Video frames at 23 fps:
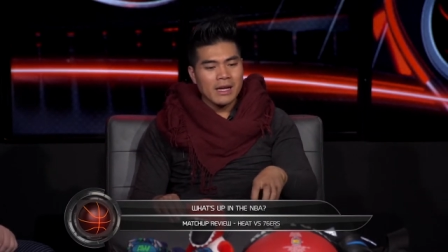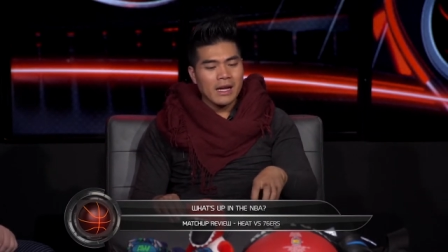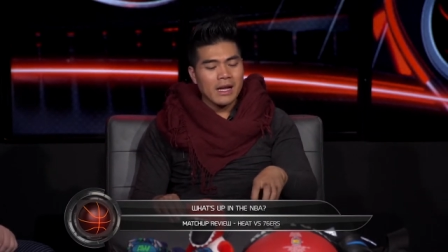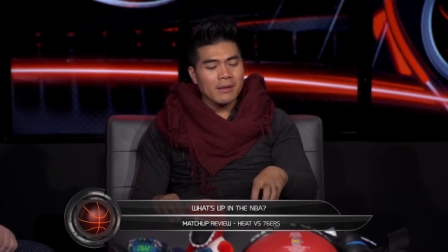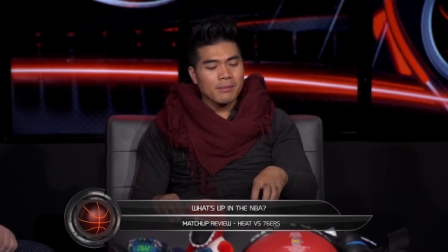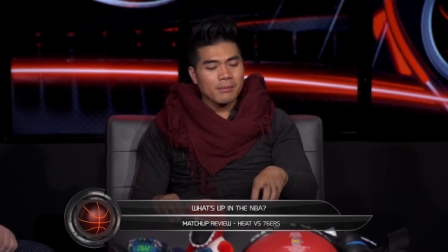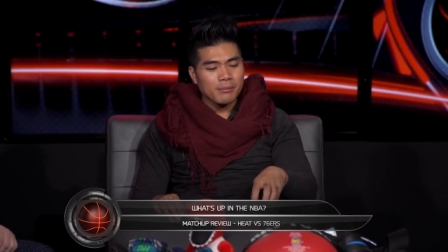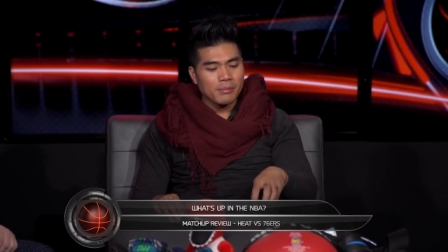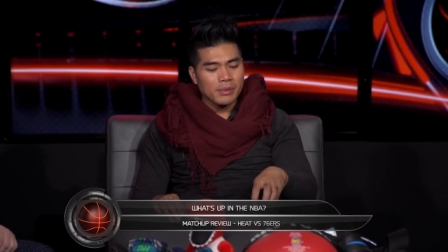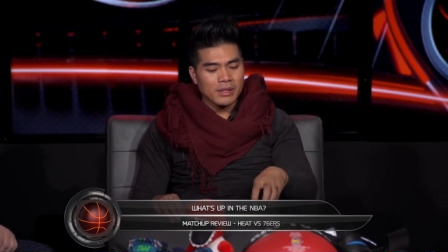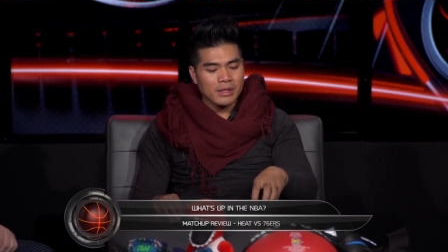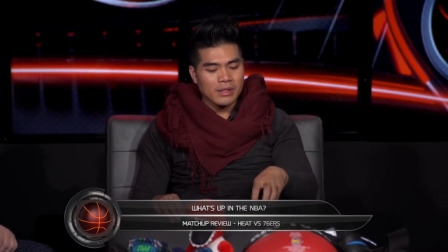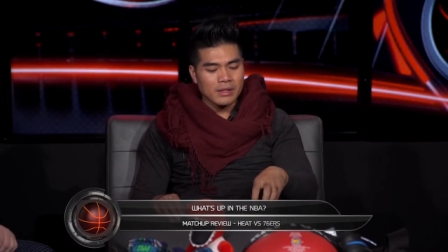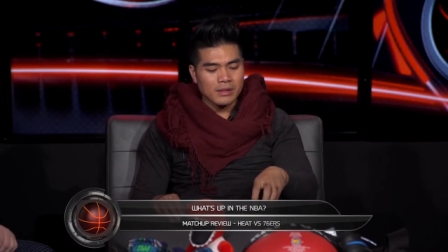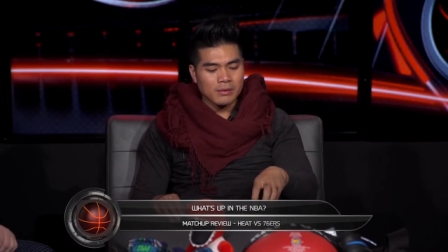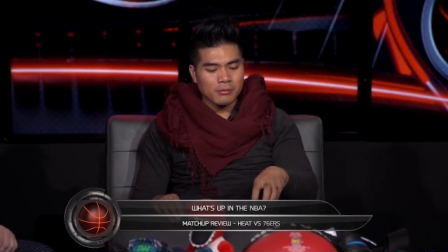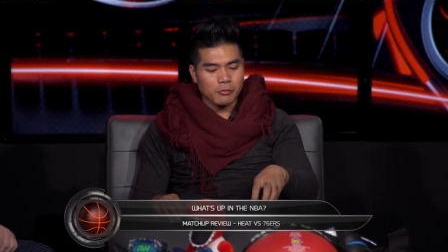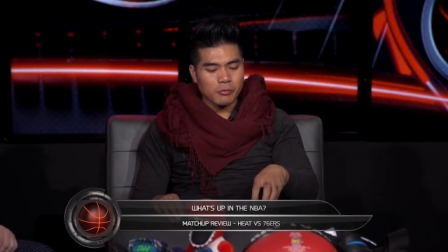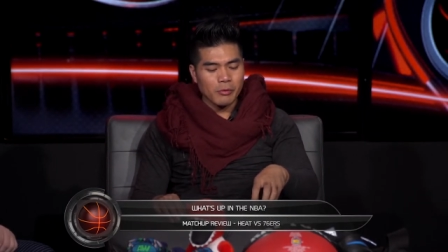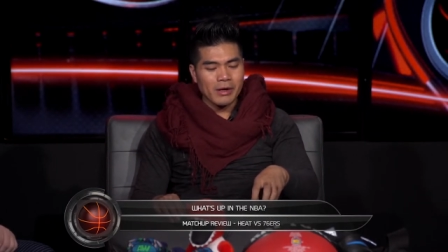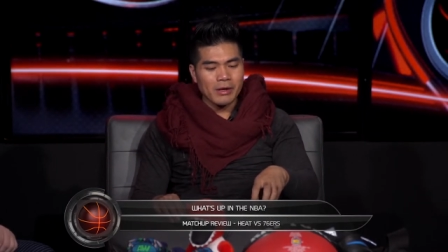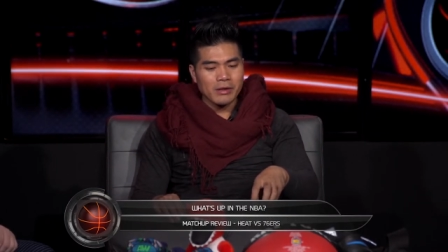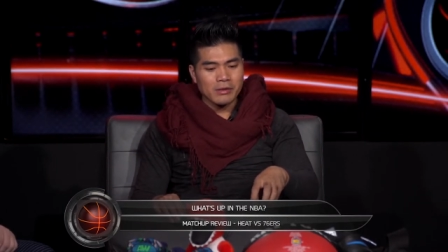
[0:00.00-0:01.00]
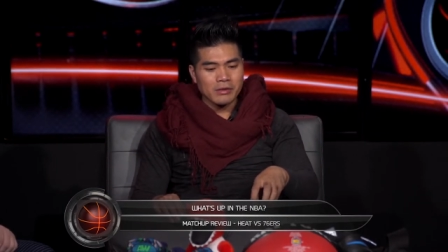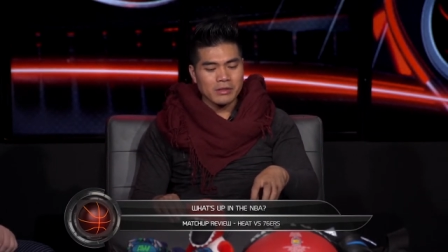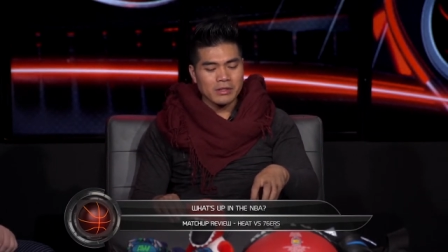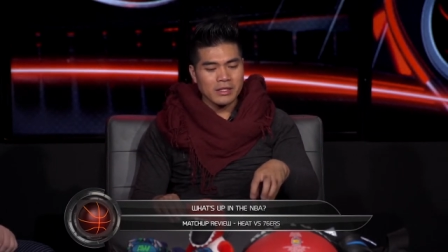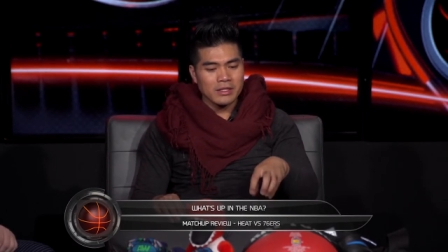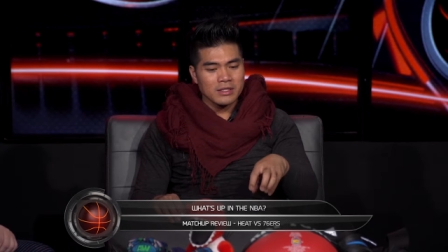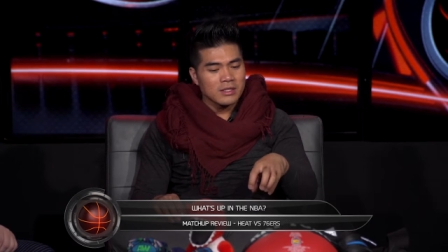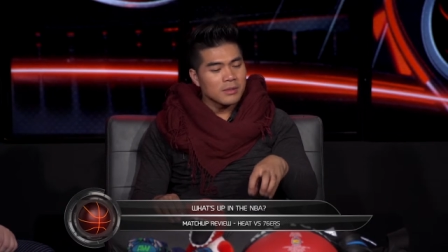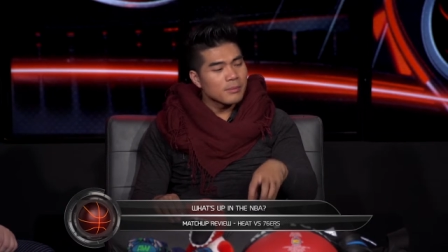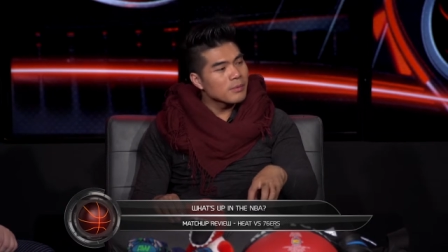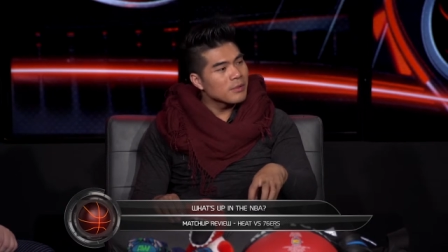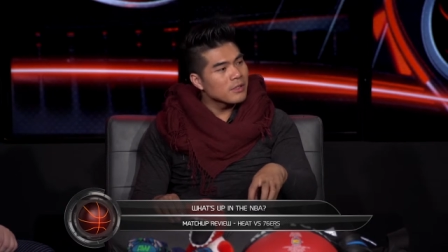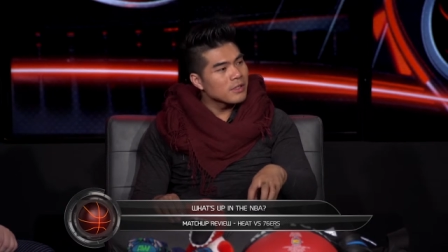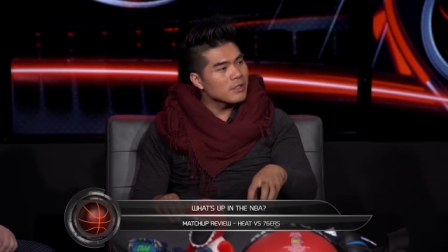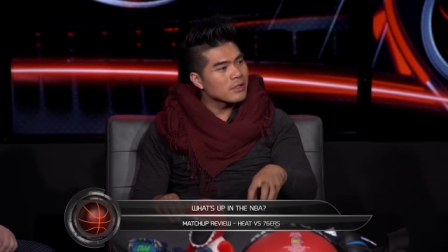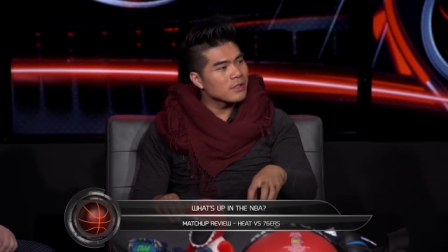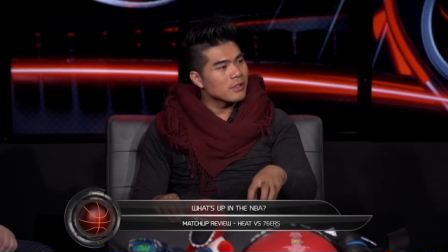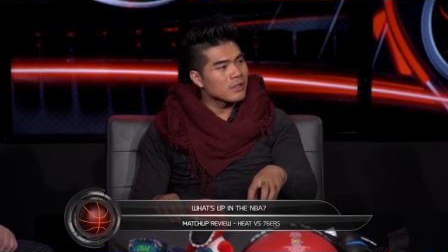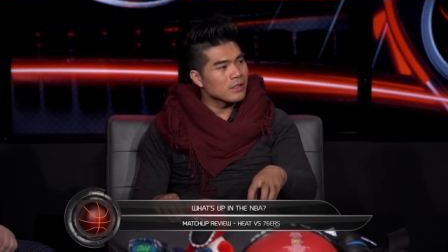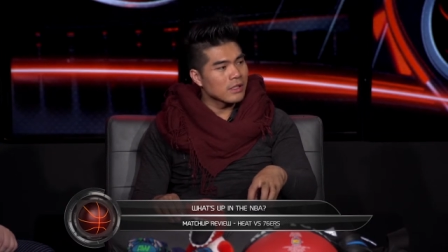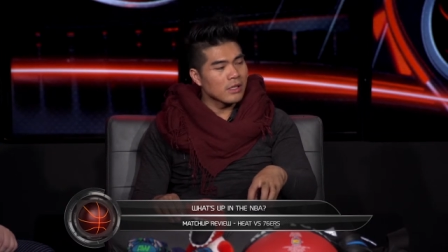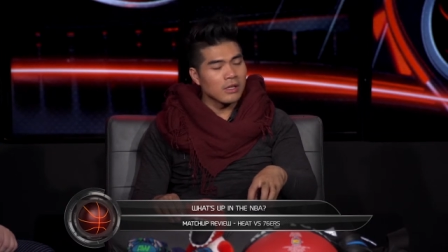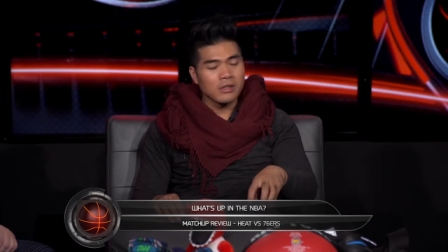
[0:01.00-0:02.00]
that be well
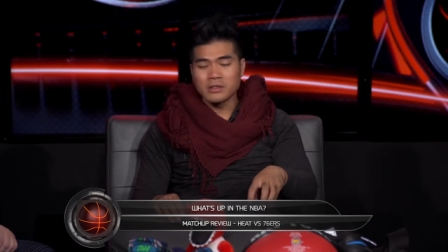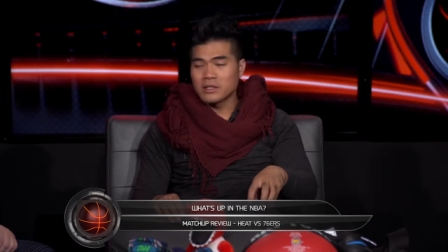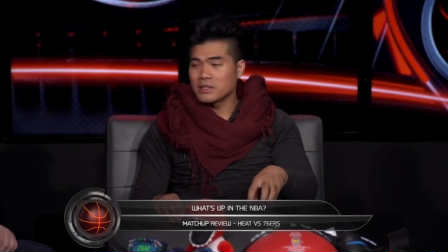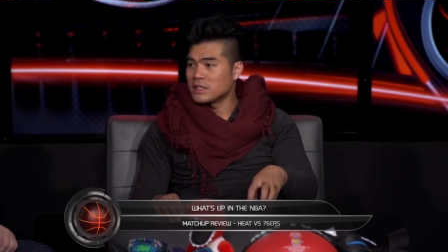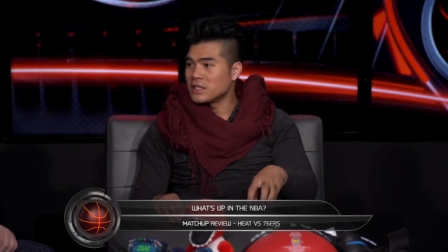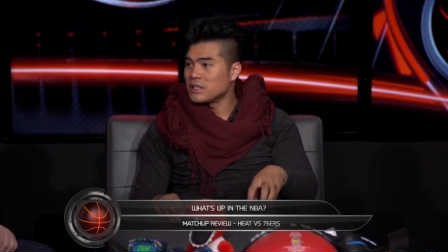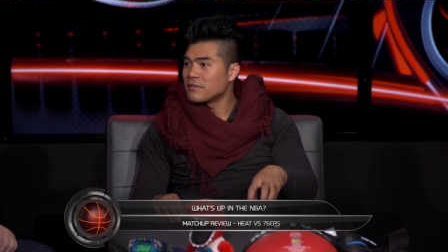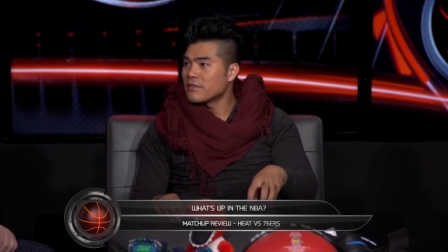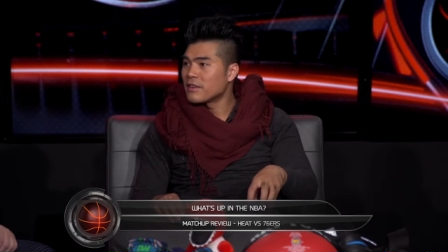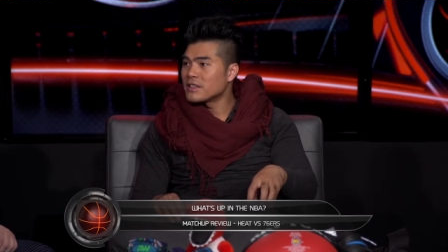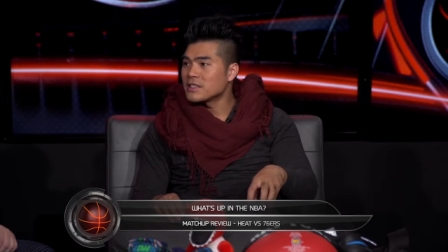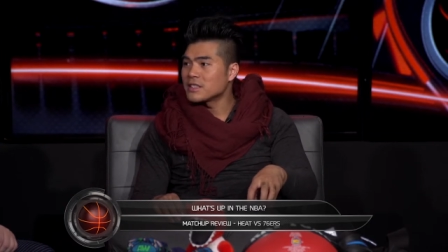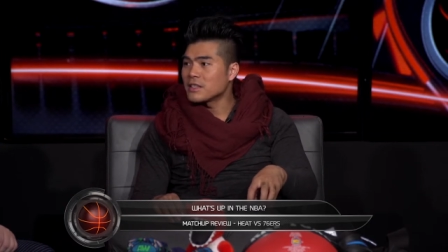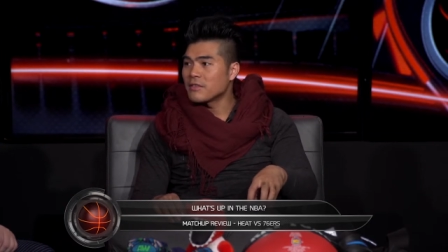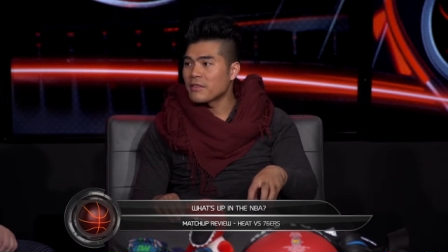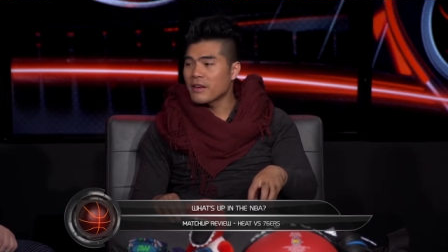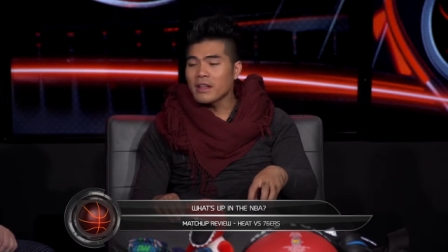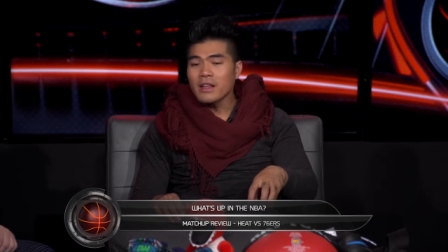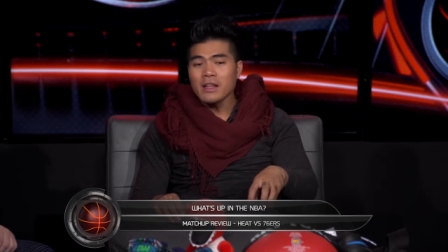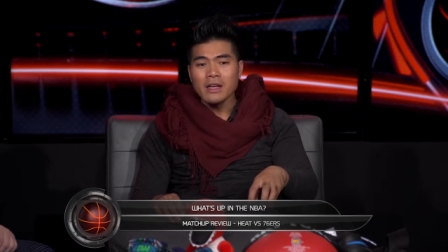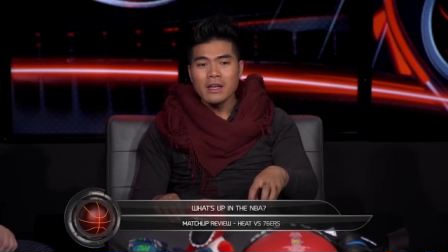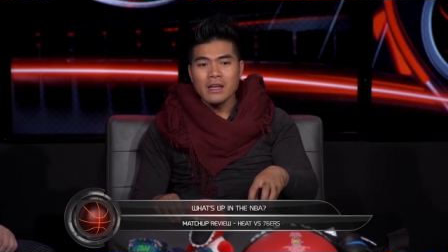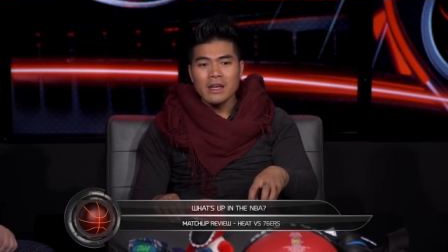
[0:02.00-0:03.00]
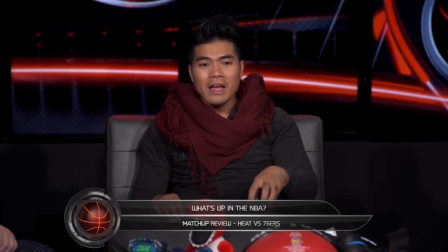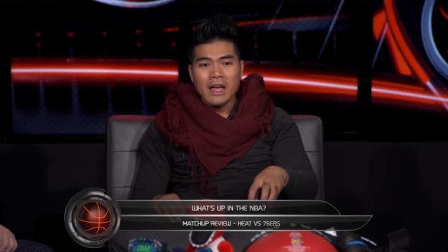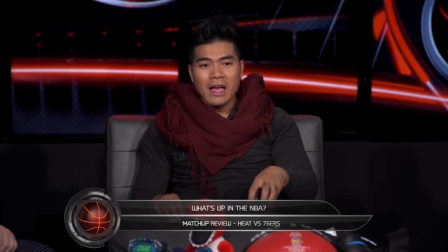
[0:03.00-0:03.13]
disciplined on the defensive end.